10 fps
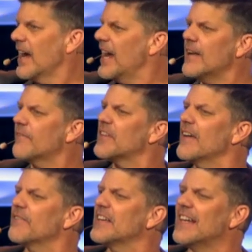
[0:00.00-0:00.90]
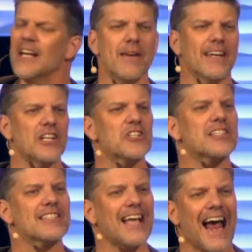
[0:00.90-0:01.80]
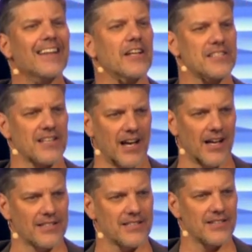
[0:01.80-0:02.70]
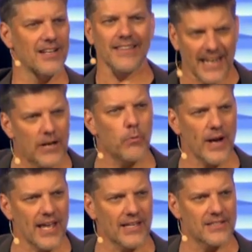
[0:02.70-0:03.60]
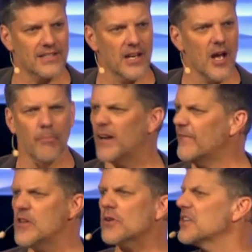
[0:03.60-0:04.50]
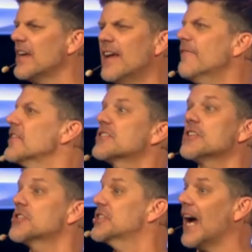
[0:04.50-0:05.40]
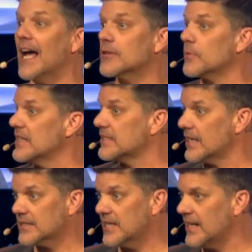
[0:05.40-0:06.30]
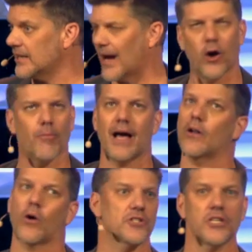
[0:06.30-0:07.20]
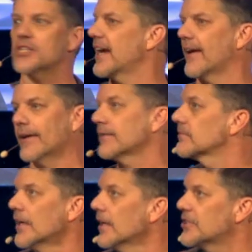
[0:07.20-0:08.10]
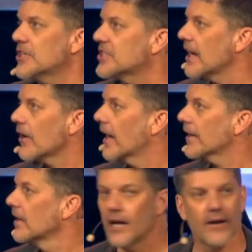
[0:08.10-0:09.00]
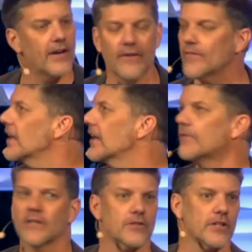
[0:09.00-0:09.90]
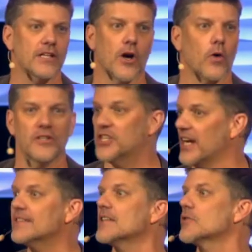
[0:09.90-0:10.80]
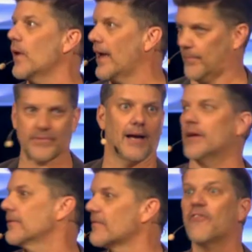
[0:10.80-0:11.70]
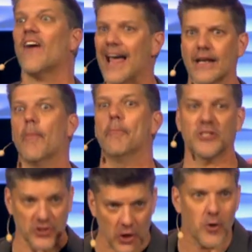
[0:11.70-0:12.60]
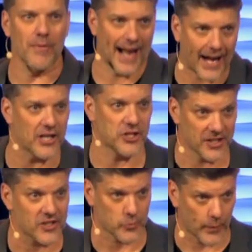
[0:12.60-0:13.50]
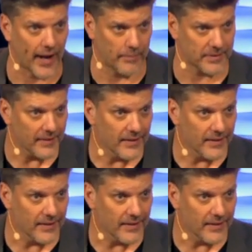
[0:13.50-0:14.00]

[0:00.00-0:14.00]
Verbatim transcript: And if the enemy can just silence us, then he wins. But if it's just John 3:16, oh my Lord, just share it. Just share it. If it's, you know, Jesus wept. I mean, find a sermon out of Jesus wept.